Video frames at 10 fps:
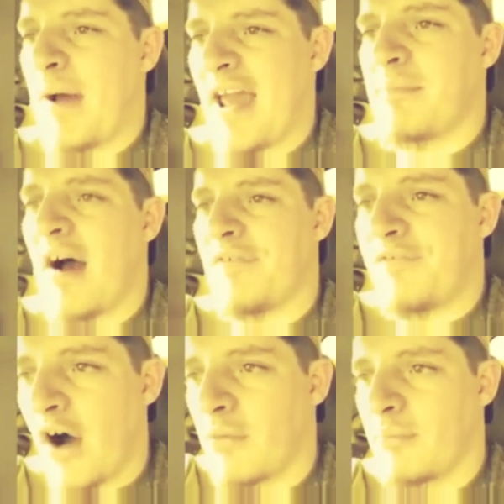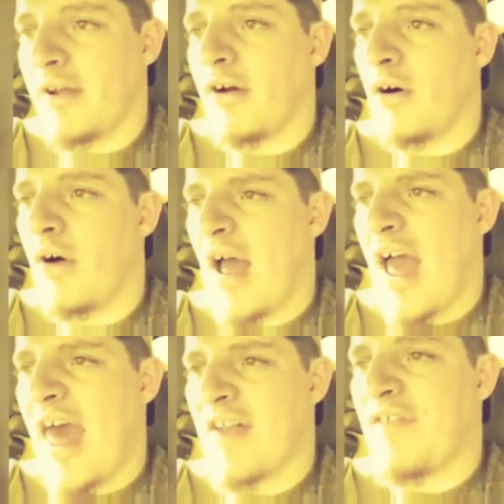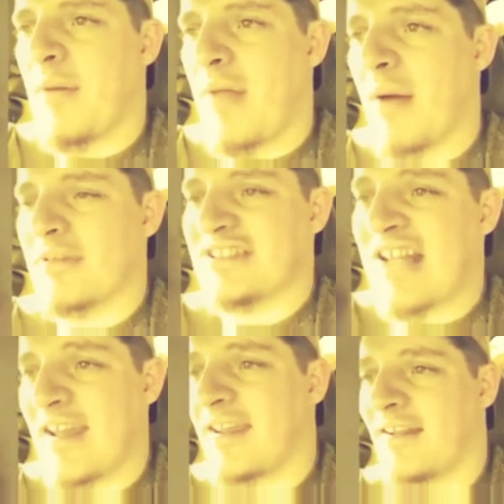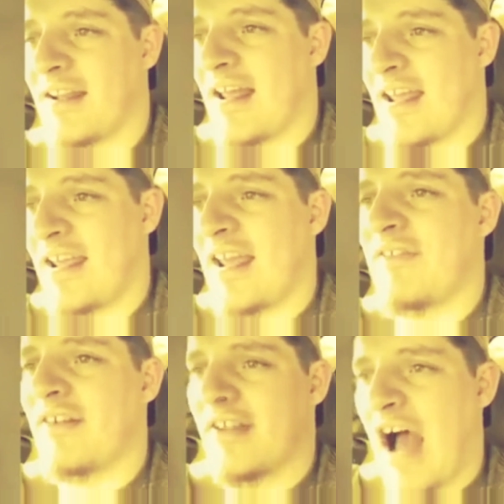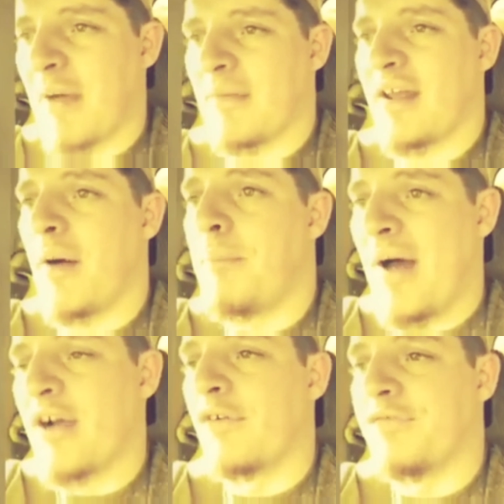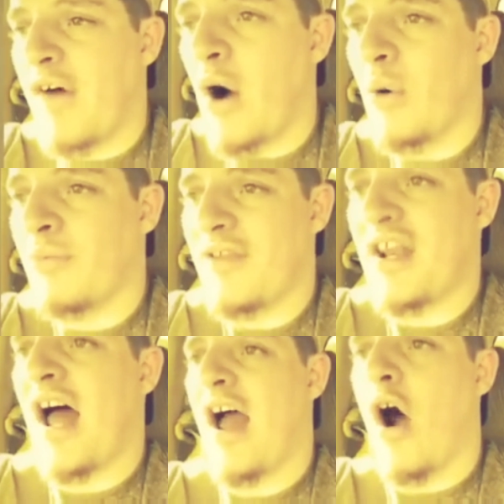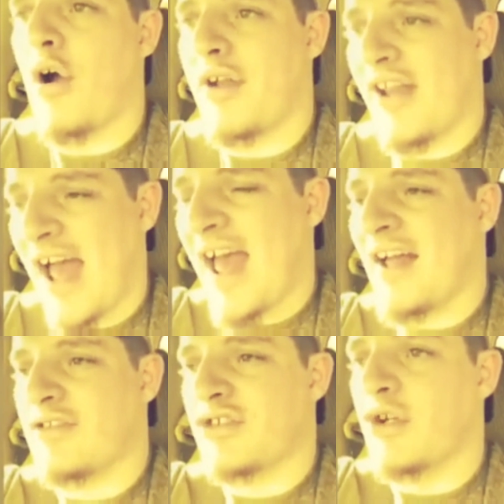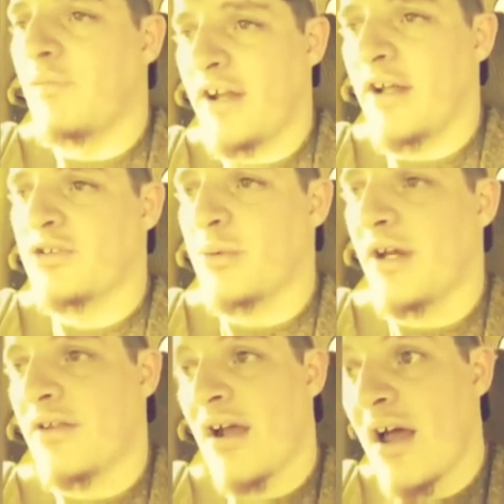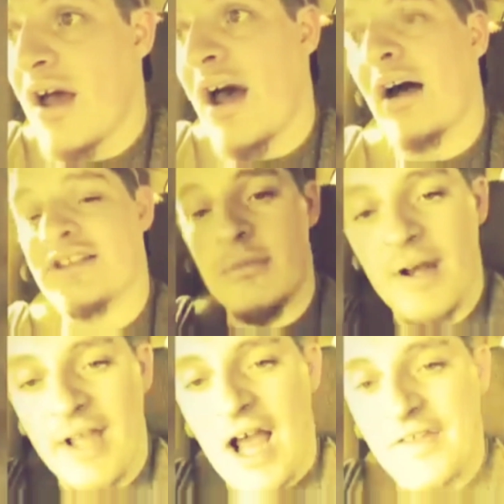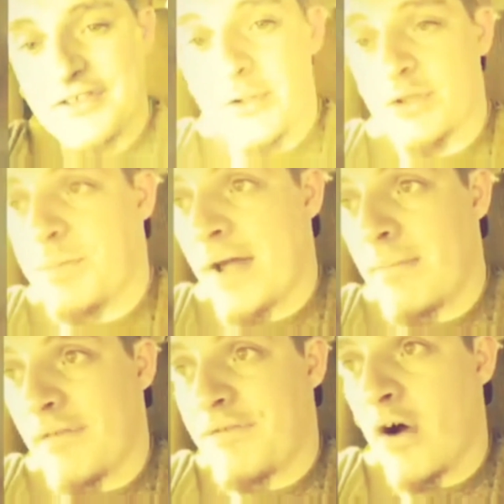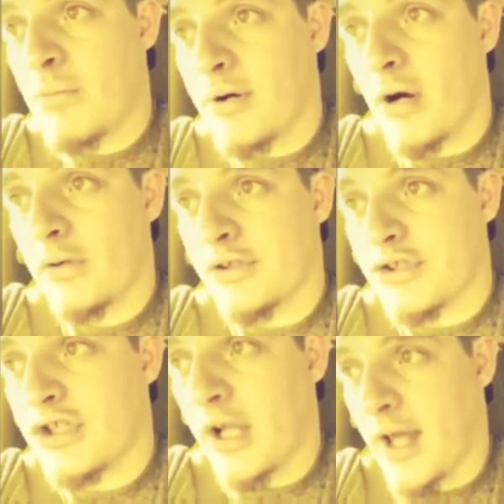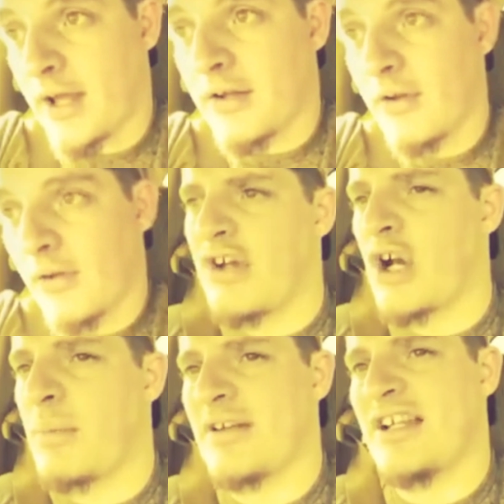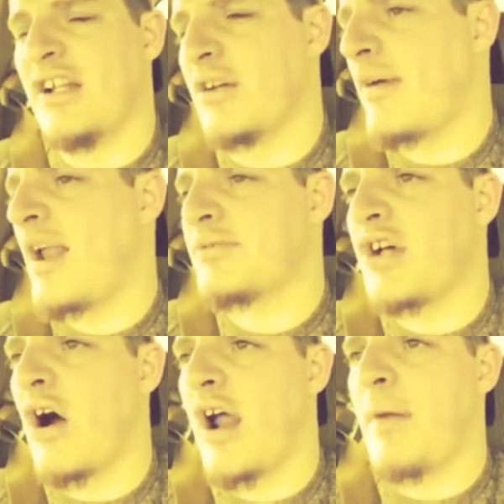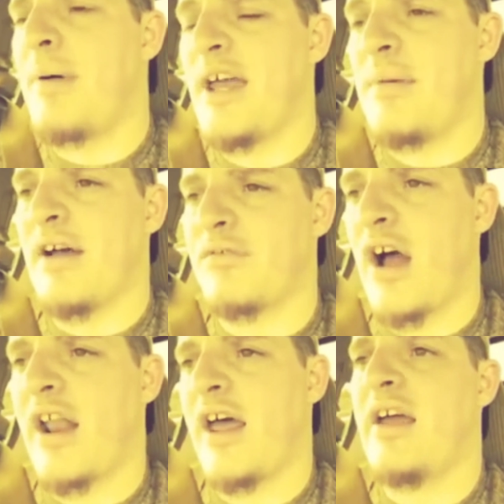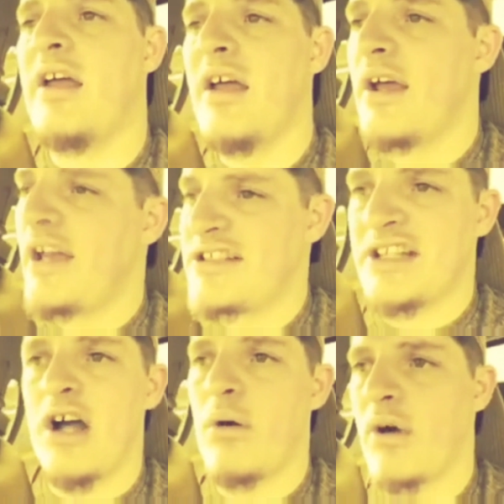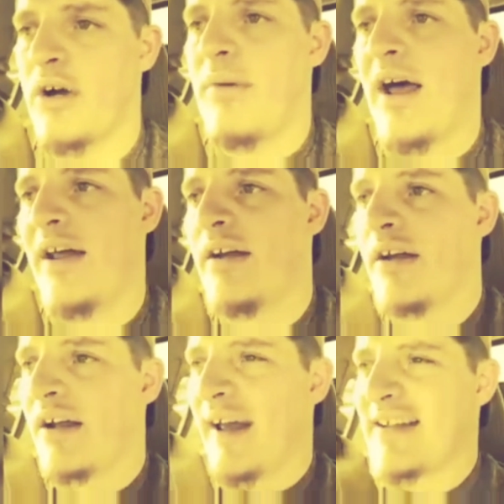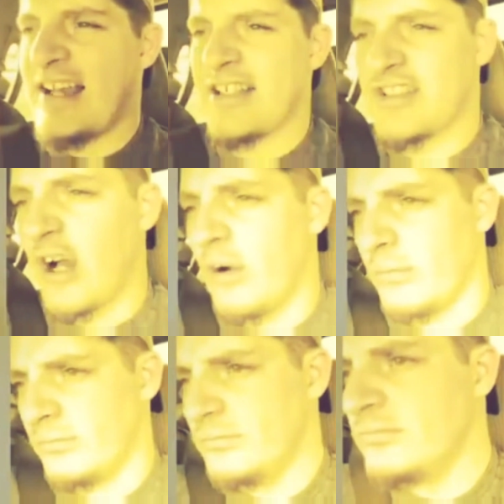paid my phone bill, and if I'm not mistaken, he even got me a better phone than I already had to shoot videos with. I was like, oh my God, this dude just paid my phone bill. Holy shit. I told him, I was like, look, man, I'm sorry. I'll pay you back Friday. He's like, don't worry about it. He's like, so